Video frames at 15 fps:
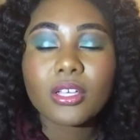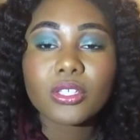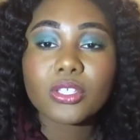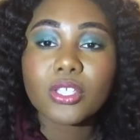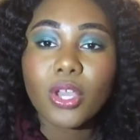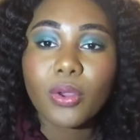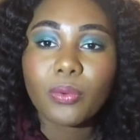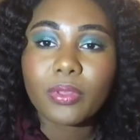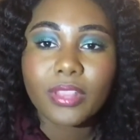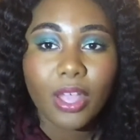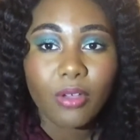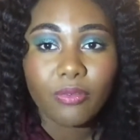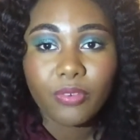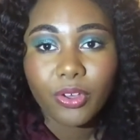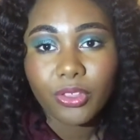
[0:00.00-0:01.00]
So
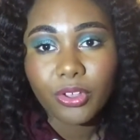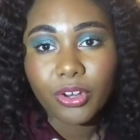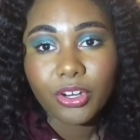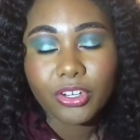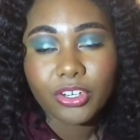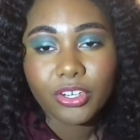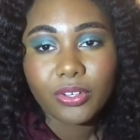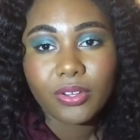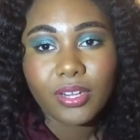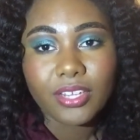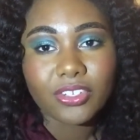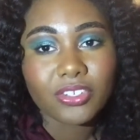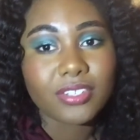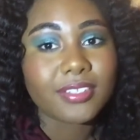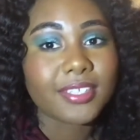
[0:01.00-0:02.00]
without further ado,
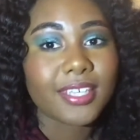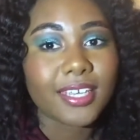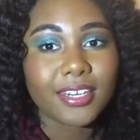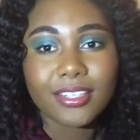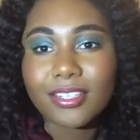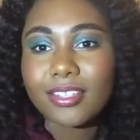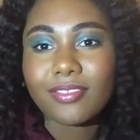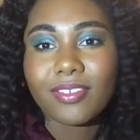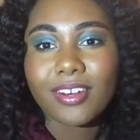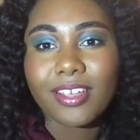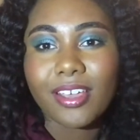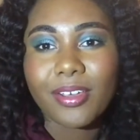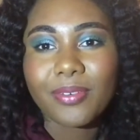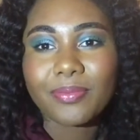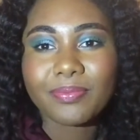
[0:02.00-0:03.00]
let's just get into the
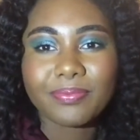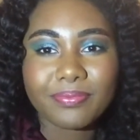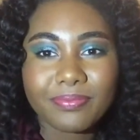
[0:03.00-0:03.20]
video.